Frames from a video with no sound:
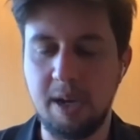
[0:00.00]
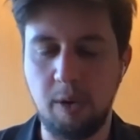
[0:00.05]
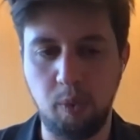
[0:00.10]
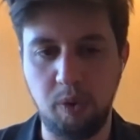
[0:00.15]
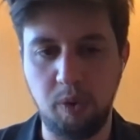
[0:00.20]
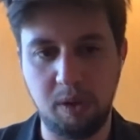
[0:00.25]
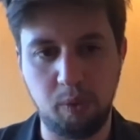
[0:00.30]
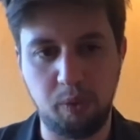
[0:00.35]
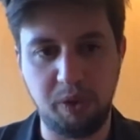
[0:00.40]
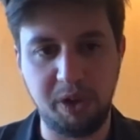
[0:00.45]

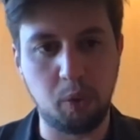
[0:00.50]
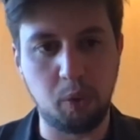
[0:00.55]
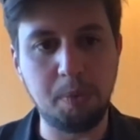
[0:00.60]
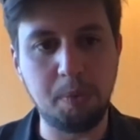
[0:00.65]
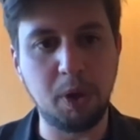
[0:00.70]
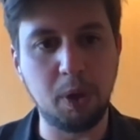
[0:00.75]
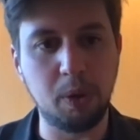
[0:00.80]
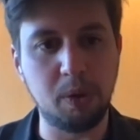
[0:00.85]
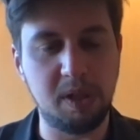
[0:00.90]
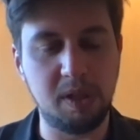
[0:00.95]
We'll regroup
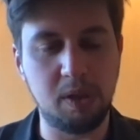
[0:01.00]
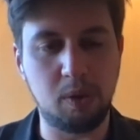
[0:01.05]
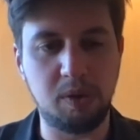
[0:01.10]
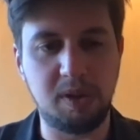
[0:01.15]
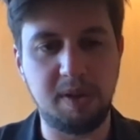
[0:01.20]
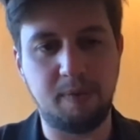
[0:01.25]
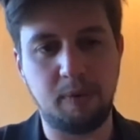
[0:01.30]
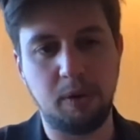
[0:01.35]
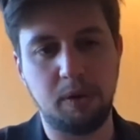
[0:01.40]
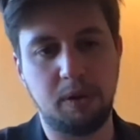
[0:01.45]
those into
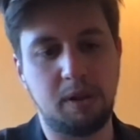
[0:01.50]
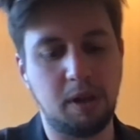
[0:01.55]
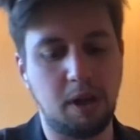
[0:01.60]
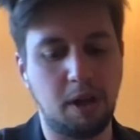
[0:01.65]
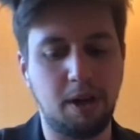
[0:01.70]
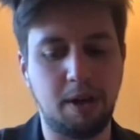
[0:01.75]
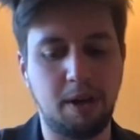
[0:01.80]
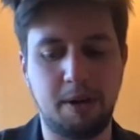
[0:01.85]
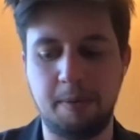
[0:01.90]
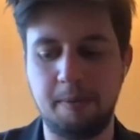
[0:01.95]
different
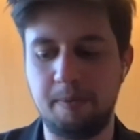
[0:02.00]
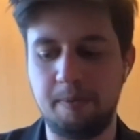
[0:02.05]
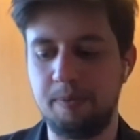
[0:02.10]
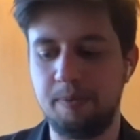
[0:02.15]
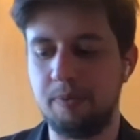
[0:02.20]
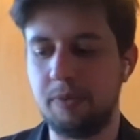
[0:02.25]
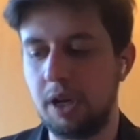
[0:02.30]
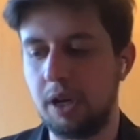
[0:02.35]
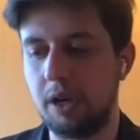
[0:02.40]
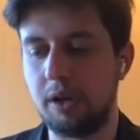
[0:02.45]

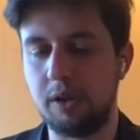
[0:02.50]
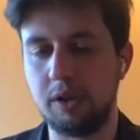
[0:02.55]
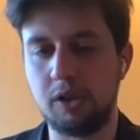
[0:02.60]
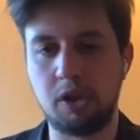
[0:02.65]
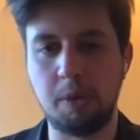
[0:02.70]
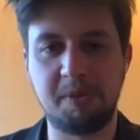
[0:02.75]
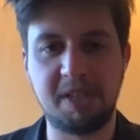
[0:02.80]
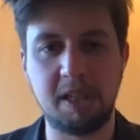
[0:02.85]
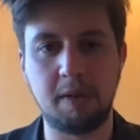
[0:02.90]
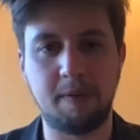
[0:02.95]

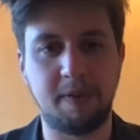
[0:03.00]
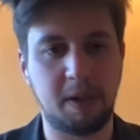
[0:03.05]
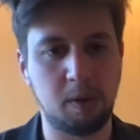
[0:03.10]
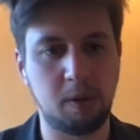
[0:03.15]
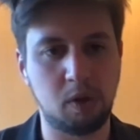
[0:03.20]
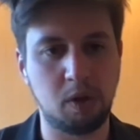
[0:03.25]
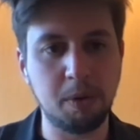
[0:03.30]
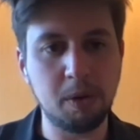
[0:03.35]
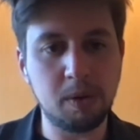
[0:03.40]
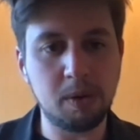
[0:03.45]
subset of our
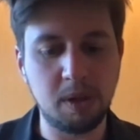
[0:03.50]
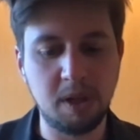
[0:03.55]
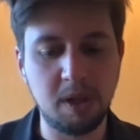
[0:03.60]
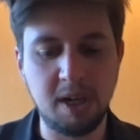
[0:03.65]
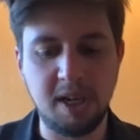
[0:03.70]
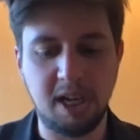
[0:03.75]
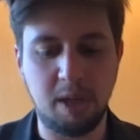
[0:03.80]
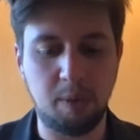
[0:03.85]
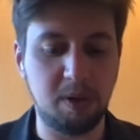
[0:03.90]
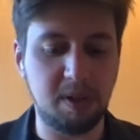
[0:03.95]
customers,
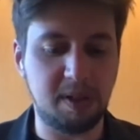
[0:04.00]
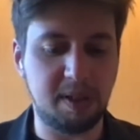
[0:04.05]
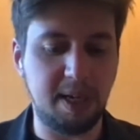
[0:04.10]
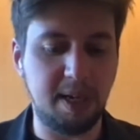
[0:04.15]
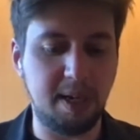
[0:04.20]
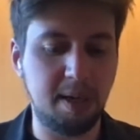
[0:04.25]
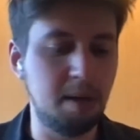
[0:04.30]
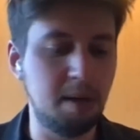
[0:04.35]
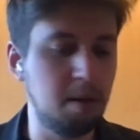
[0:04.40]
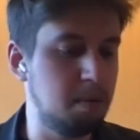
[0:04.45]
and we'll
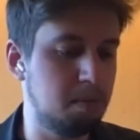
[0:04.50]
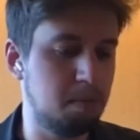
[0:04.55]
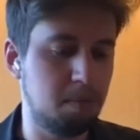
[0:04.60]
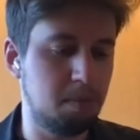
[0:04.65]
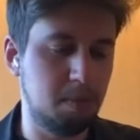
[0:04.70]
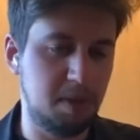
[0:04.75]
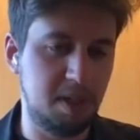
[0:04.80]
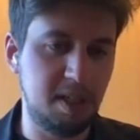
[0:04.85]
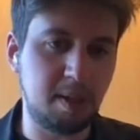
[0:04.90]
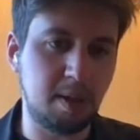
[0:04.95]
say,
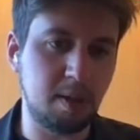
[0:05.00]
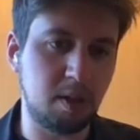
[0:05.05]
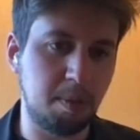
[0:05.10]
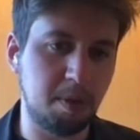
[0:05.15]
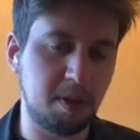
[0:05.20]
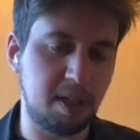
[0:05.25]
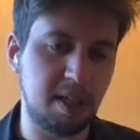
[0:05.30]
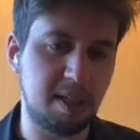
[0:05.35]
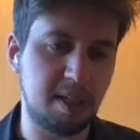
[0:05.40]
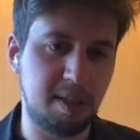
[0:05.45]
this
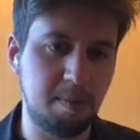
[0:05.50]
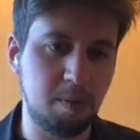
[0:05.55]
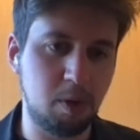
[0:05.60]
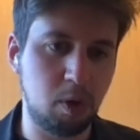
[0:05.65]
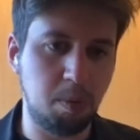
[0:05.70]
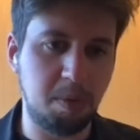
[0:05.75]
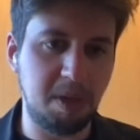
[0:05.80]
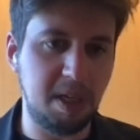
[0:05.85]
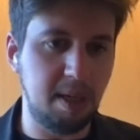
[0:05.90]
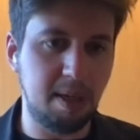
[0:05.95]
customer set seems
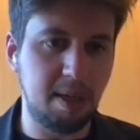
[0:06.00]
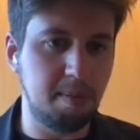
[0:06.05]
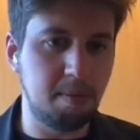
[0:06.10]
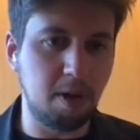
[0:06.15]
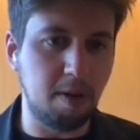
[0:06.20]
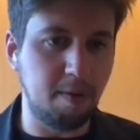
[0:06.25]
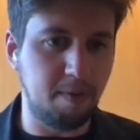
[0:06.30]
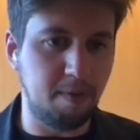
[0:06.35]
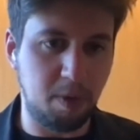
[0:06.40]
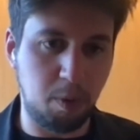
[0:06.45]
to be
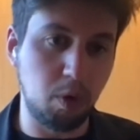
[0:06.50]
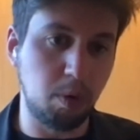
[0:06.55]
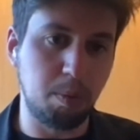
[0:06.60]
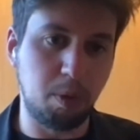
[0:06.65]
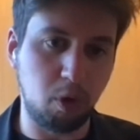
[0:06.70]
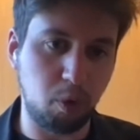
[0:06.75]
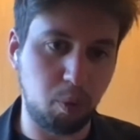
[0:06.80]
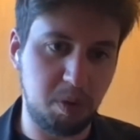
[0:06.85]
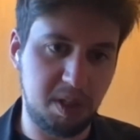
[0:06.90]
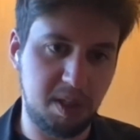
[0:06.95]
very on
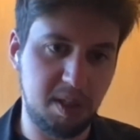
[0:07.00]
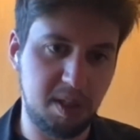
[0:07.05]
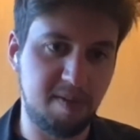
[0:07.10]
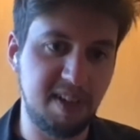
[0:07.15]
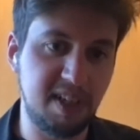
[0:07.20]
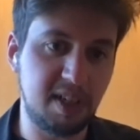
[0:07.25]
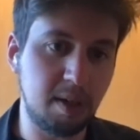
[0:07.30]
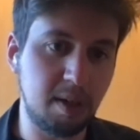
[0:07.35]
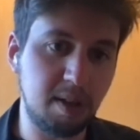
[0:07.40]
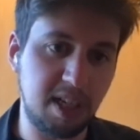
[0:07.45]
board with this
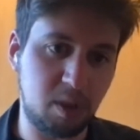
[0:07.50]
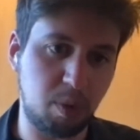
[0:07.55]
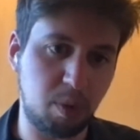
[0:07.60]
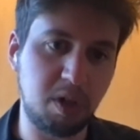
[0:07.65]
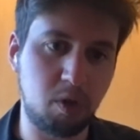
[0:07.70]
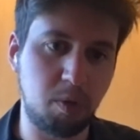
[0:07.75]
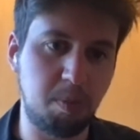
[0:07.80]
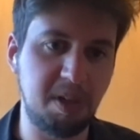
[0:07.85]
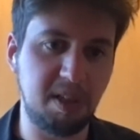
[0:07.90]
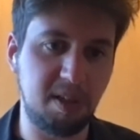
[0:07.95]
feature. Let's try
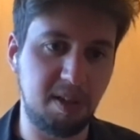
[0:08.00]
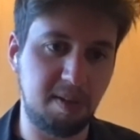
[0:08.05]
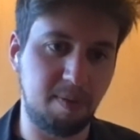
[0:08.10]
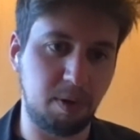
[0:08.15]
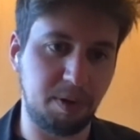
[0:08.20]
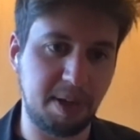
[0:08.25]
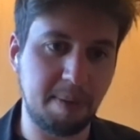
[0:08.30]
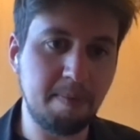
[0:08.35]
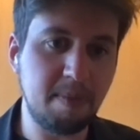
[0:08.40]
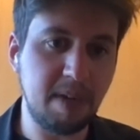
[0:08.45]
to build it for
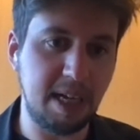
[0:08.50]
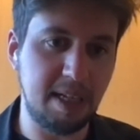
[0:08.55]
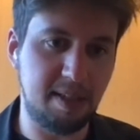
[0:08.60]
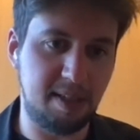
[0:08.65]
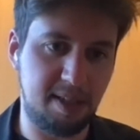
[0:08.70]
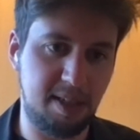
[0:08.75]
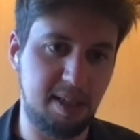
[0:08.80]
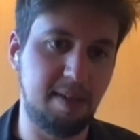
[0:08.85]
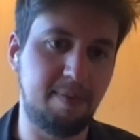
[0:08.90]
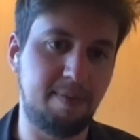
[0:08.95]
them and
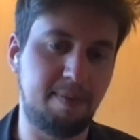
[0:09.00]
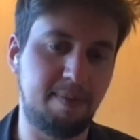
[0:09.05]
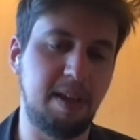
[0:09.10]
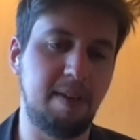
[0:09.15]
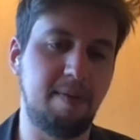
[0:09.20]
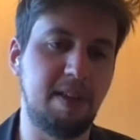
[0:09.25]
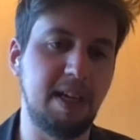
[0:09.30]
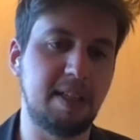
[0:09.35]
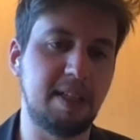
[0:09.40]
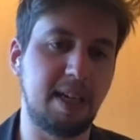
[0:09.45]
see
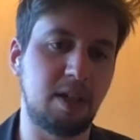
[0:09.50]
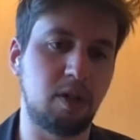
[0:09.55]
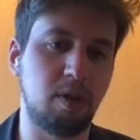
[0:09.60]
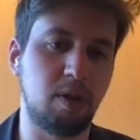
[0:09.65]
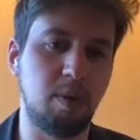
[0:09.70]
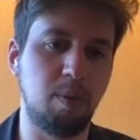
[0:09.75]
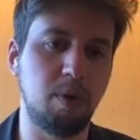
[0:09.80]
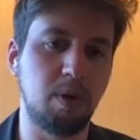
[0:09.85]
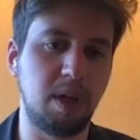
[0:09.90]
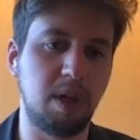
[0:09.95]
if that's
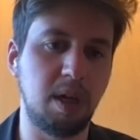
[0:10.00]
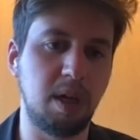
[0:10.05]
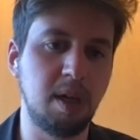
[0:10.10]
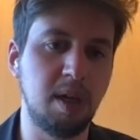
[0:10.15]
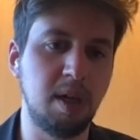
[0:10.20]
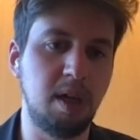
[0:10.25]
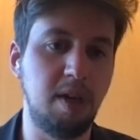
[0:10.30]
actually working.